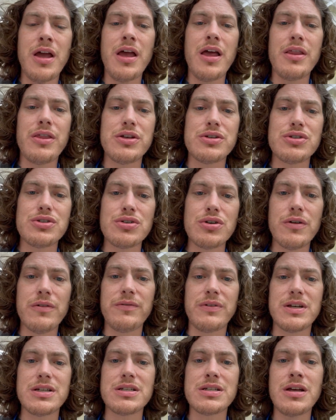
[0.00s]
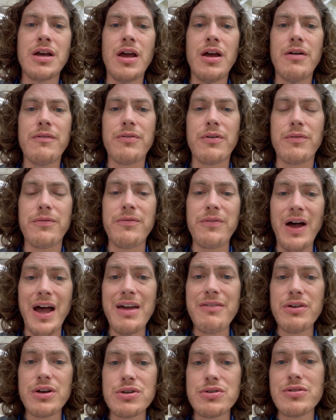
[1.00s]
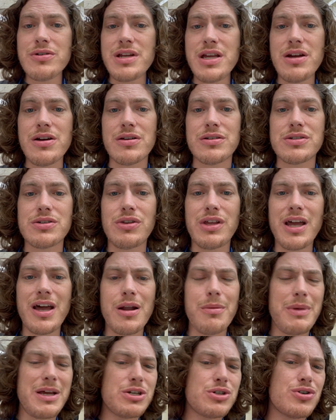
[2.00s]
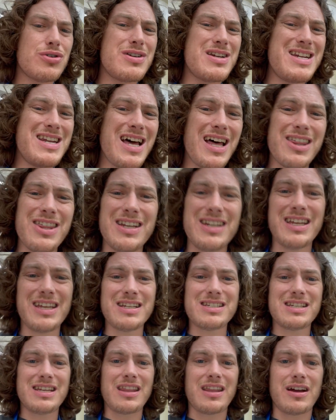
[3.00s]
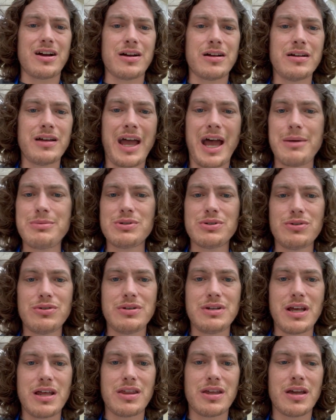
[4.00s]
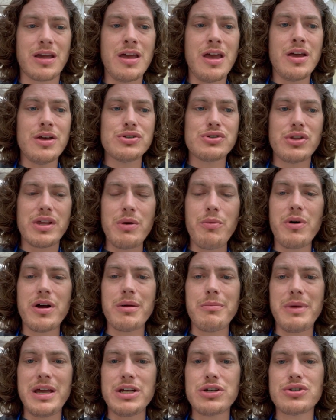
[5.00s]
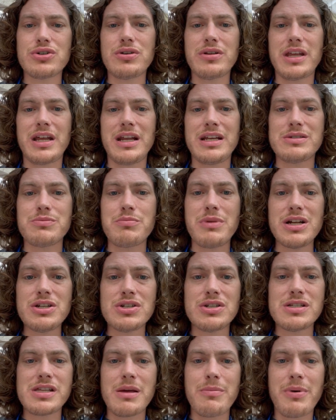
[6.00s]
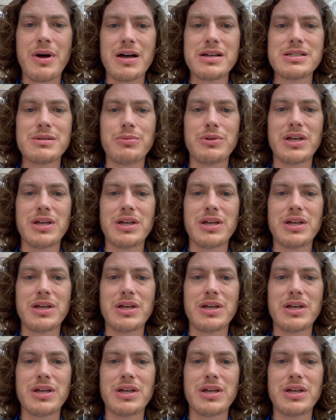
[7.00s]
the surface for 500 years, so they got to make sure nothing gets in there, absolutely nothing. So they want to make sure that as much as they possibly